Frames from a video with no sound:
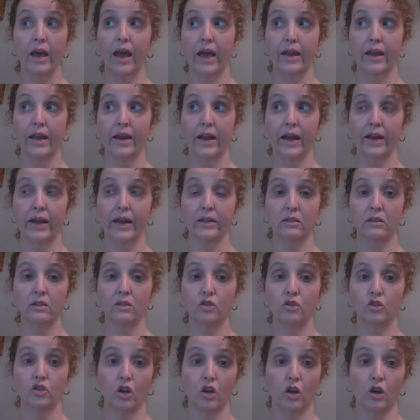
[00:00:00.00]
And I had
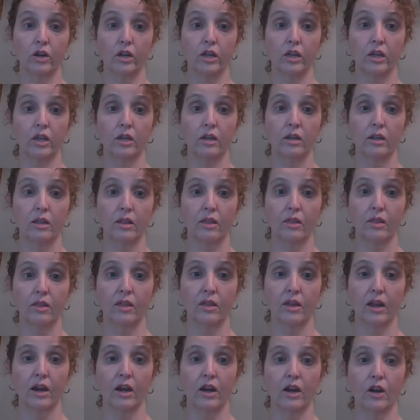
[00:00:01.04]
started
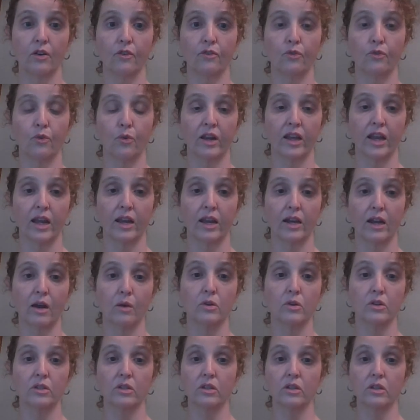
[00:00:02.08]
their 48
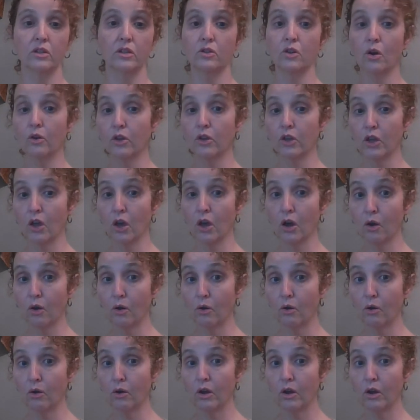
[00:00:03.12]
Hours in
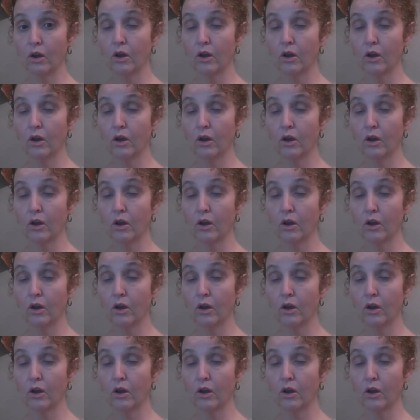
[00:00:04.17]
Tokyo